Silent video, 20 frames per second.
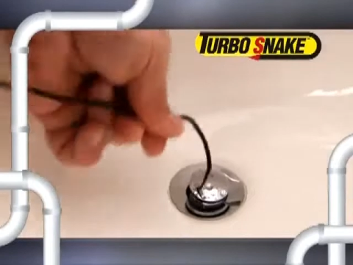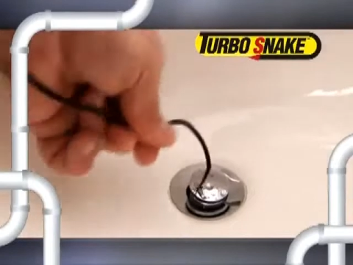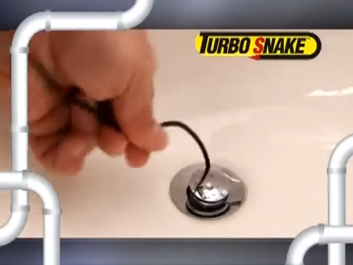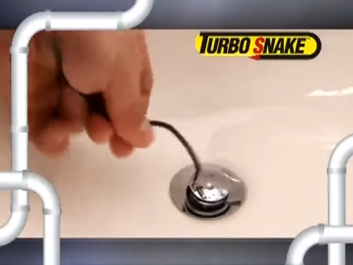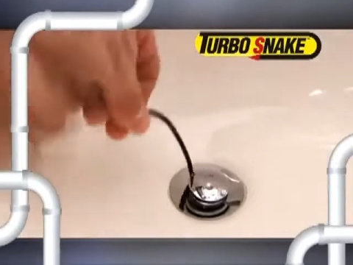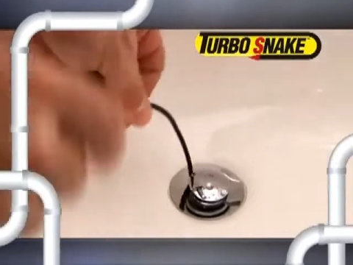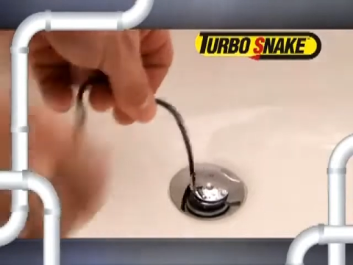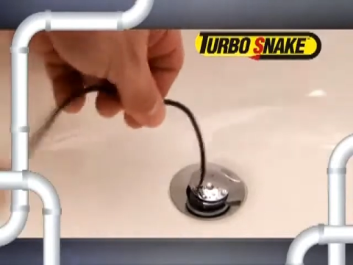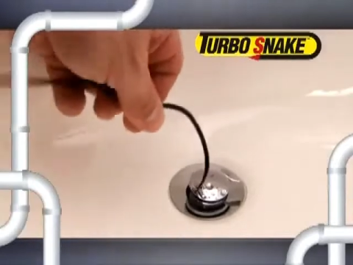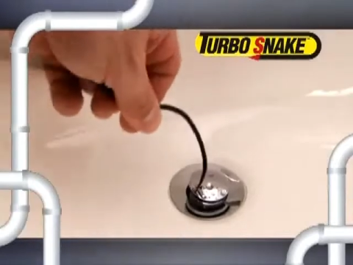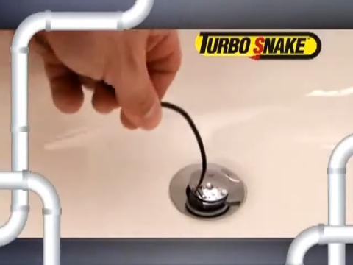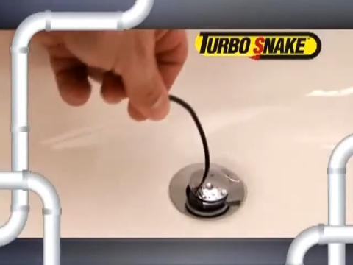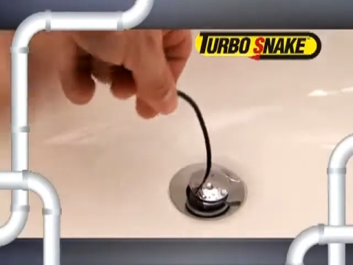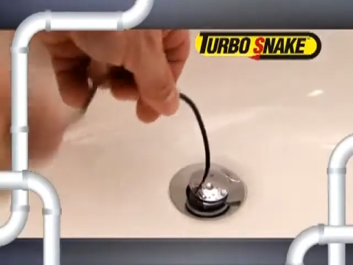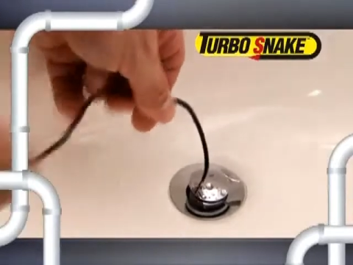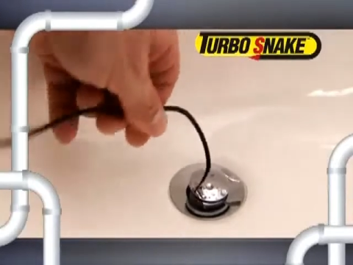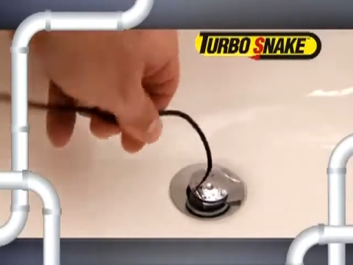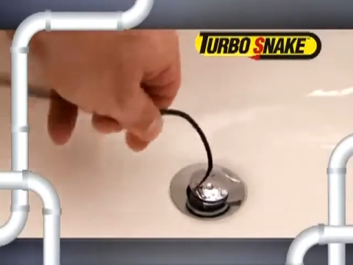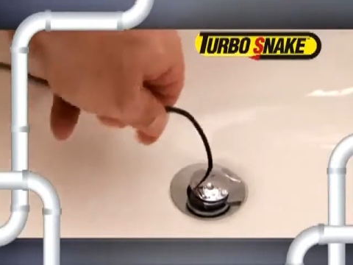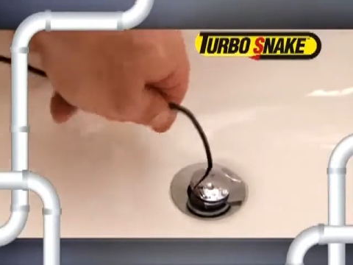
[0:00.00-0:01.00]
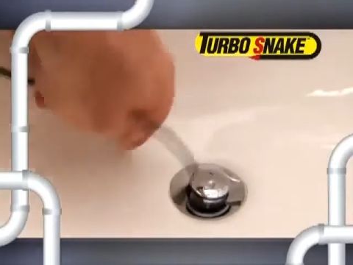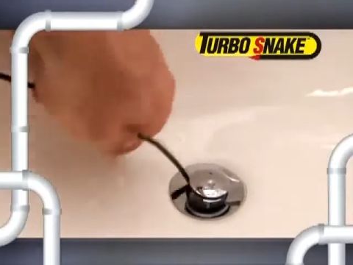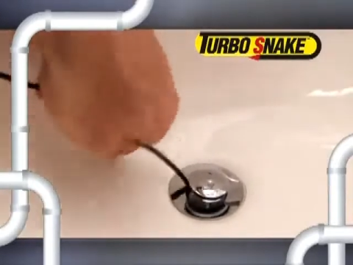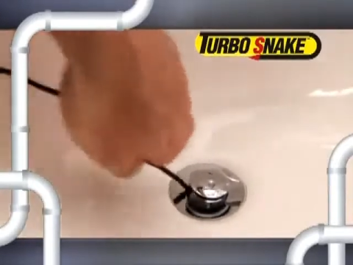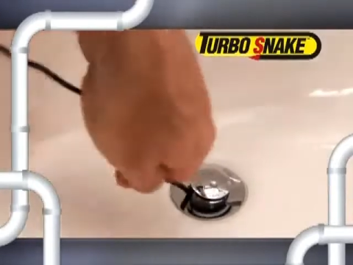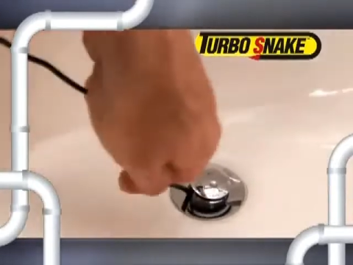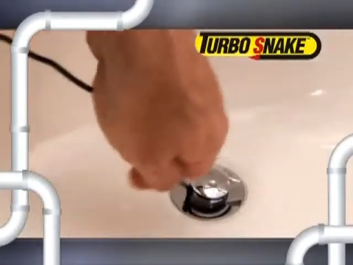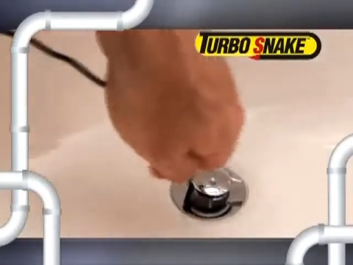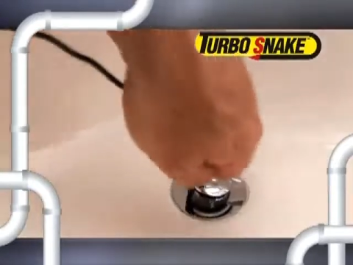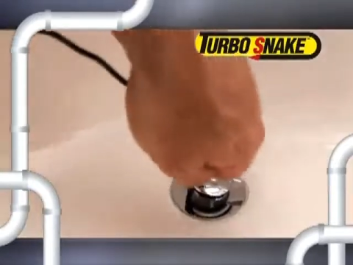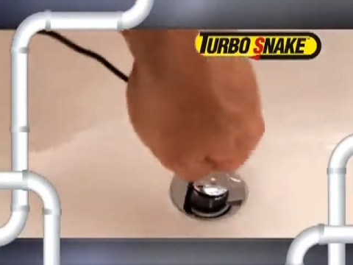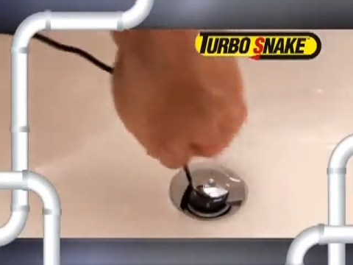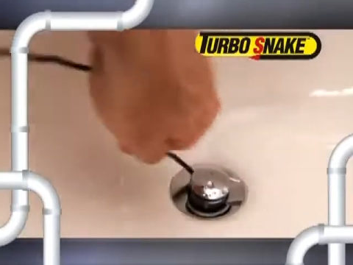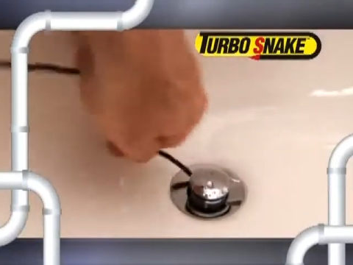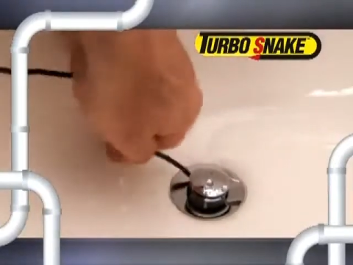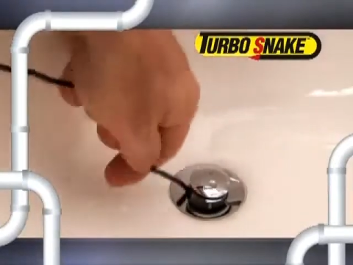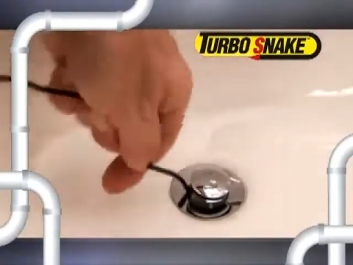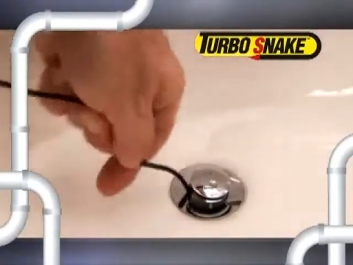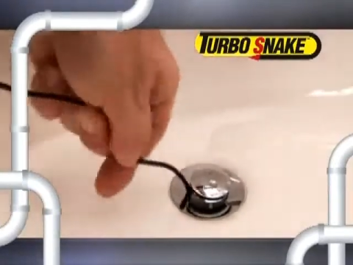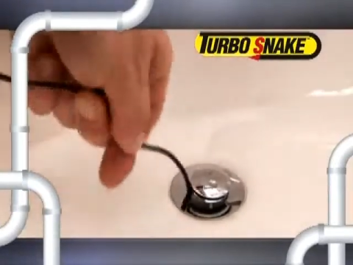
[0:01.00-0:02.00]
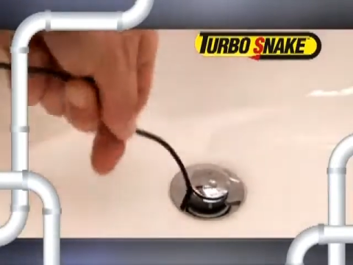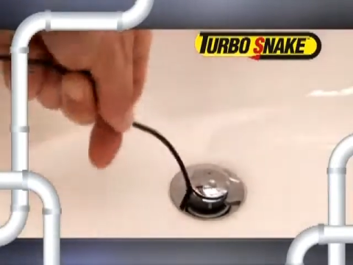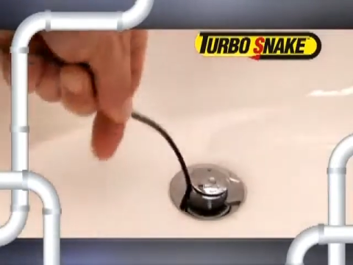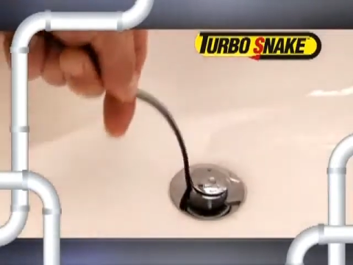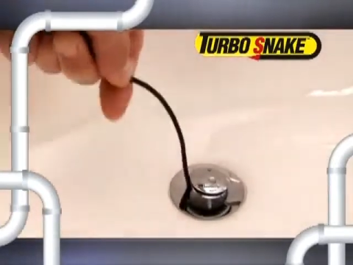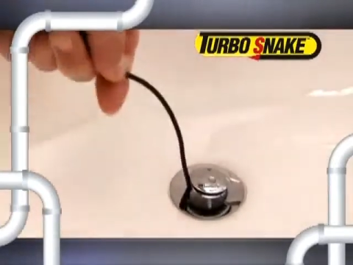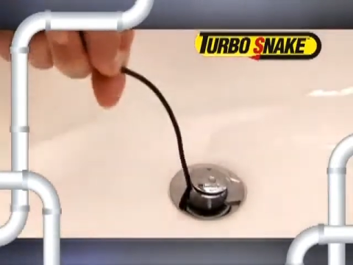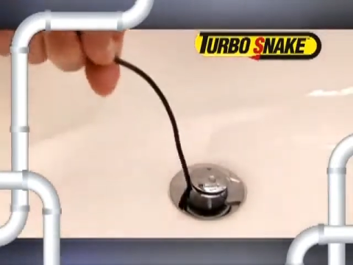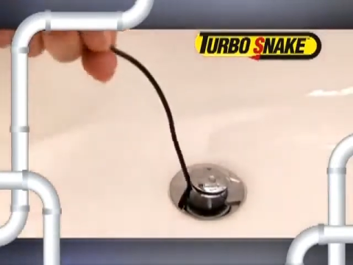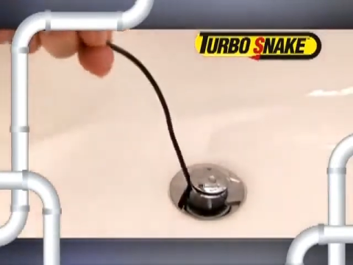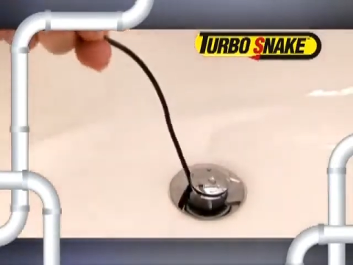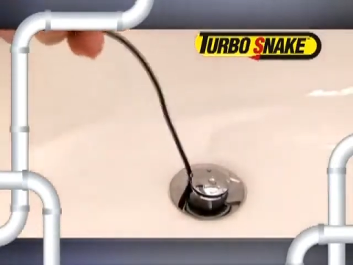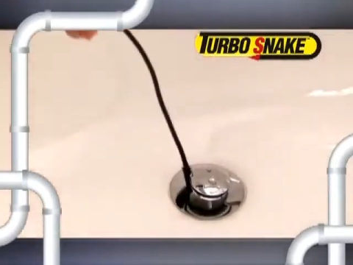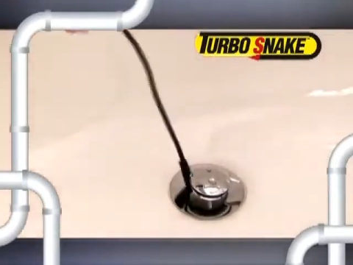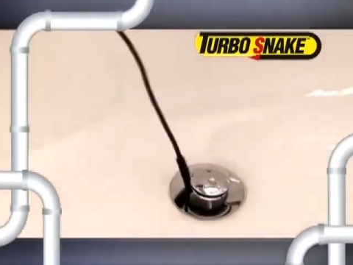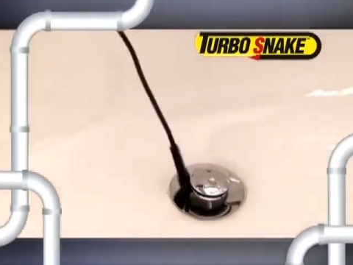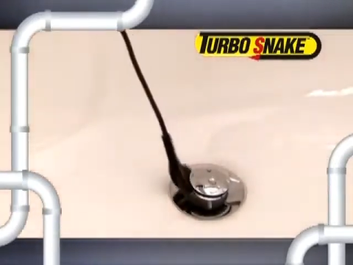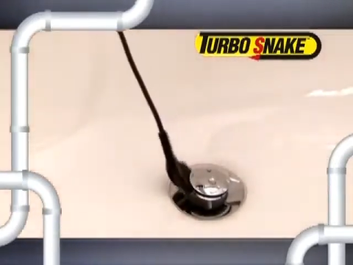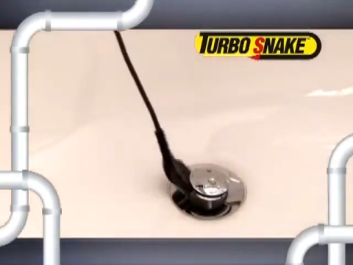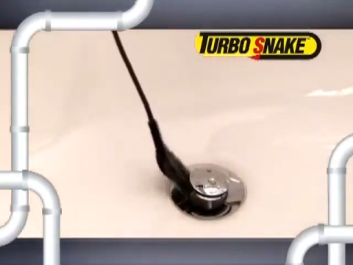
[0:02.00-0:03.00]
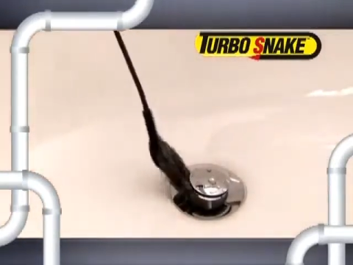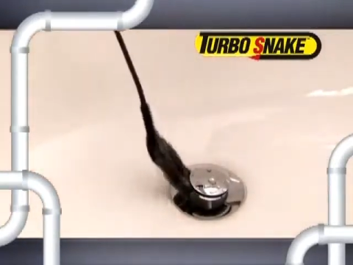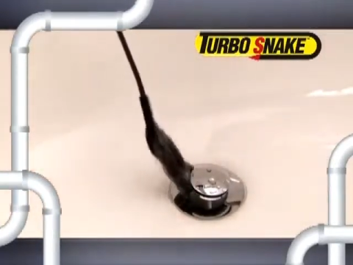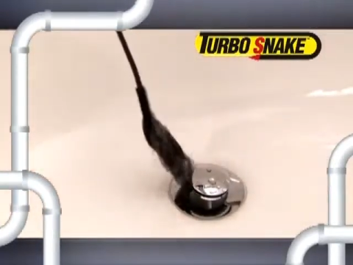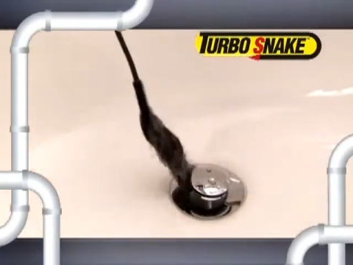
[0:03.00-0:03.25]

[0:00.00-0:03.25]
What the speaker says: [unreadable: no face in view]